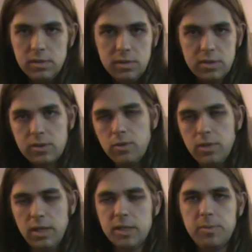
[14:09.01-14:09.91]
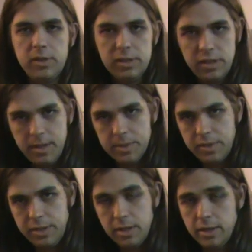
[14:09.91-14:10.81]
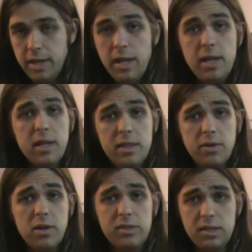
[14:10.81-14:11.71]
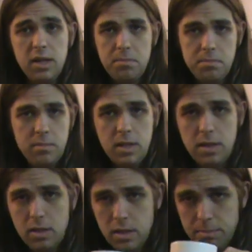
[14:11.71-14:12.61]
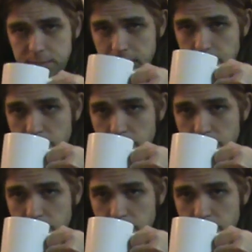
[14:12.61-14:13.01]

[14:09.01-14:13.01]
scrolling exploration games for the Atari. There are some, but